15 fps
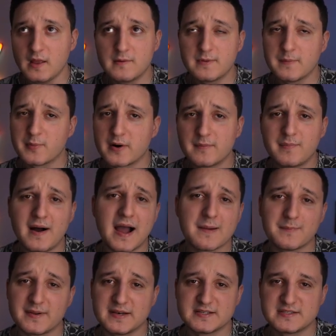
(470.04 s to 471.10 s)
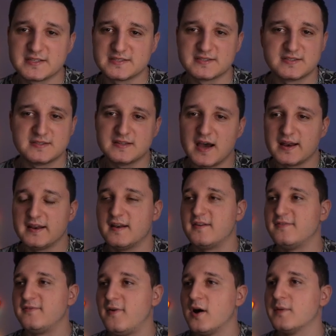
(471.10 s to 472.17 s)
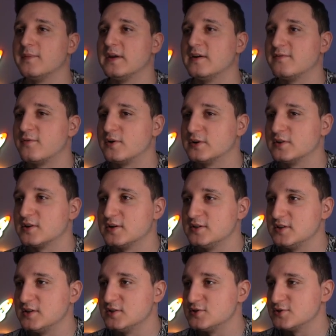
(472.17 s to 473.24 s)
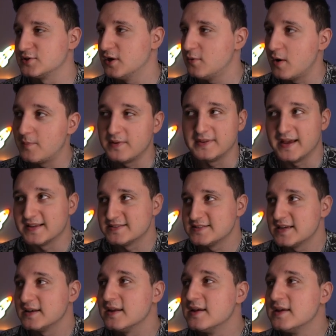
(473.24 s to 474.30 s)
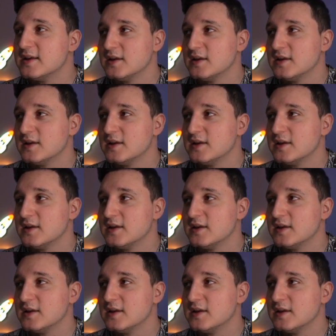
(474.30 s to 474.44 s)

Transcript: People are buying, but it's just not enough volume here for it to continue to go up, and that's it.